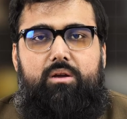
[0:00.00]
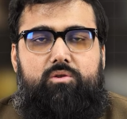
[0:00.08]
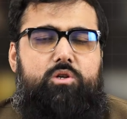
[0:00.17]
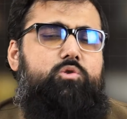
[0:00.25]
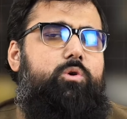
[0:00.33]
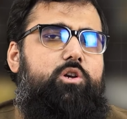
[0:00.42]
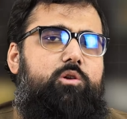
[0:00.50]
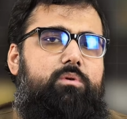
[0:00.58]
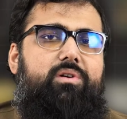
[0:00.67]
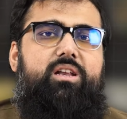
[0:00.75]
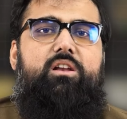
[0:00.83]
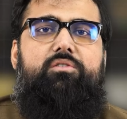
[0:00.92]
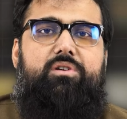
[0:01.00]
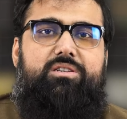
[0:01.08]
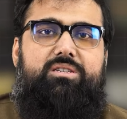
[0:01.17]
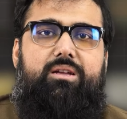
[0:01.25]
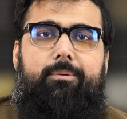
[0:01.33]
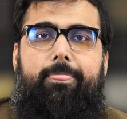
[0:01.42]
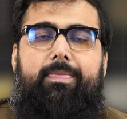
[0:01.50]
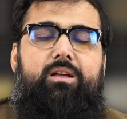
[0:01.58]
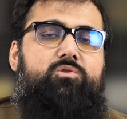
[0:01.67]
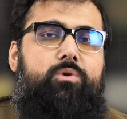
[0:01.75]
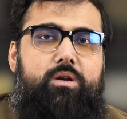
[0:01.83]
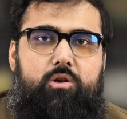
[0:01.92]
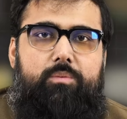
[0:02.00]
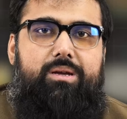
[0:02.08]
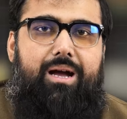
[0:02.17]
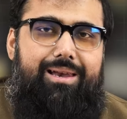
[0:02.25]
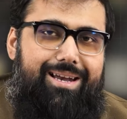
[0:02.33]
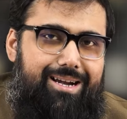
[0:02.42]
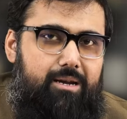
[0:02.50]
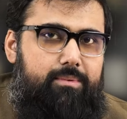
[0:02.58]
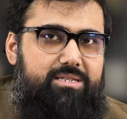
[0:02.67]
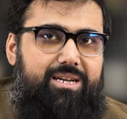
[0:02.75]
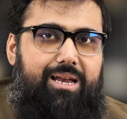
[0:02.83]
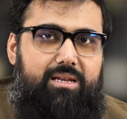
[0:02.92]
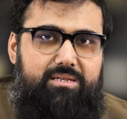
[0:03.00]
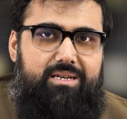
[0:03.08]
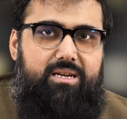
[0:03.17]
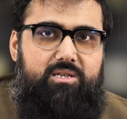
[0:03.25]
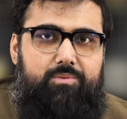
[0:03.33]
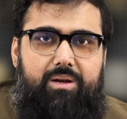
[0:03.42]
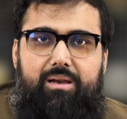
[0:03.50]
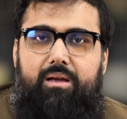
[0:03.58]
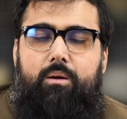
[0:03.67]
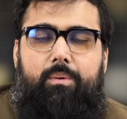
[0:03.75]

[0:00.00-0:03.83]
It's going to be very interesting. It's going to be a little bit challenging as well,